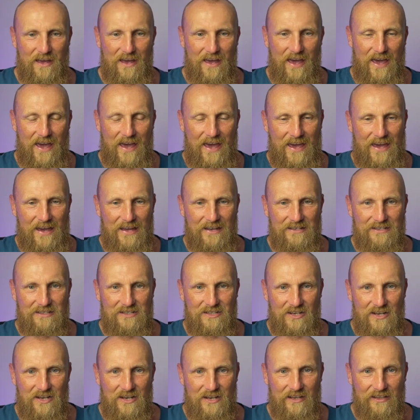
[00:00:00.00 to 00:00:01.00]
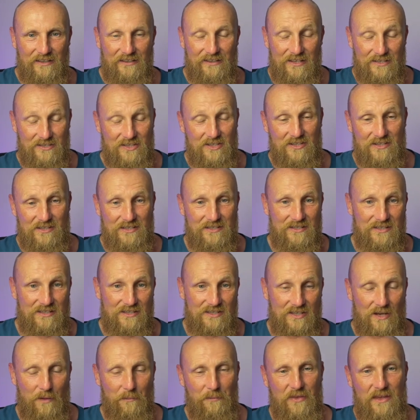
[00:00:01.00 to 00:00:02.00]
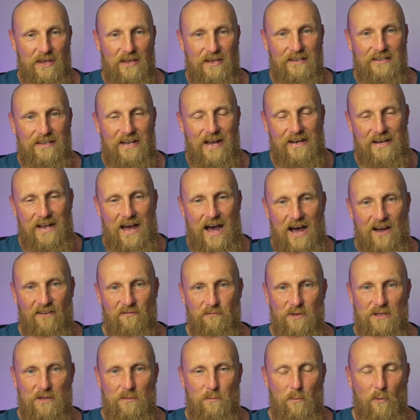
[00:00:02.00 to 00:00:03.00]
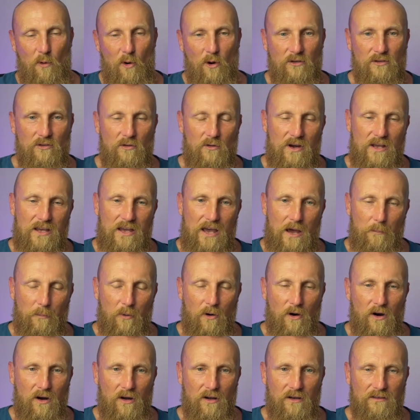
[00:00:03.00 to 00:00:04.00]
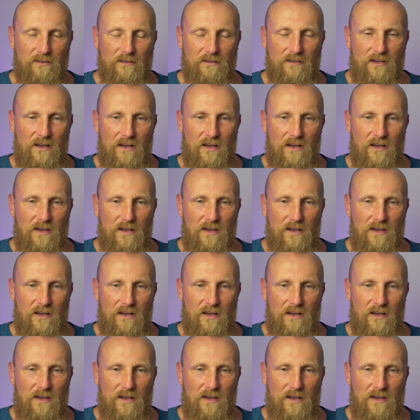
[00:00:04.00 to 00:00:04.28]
And this is something that I've been pondering upon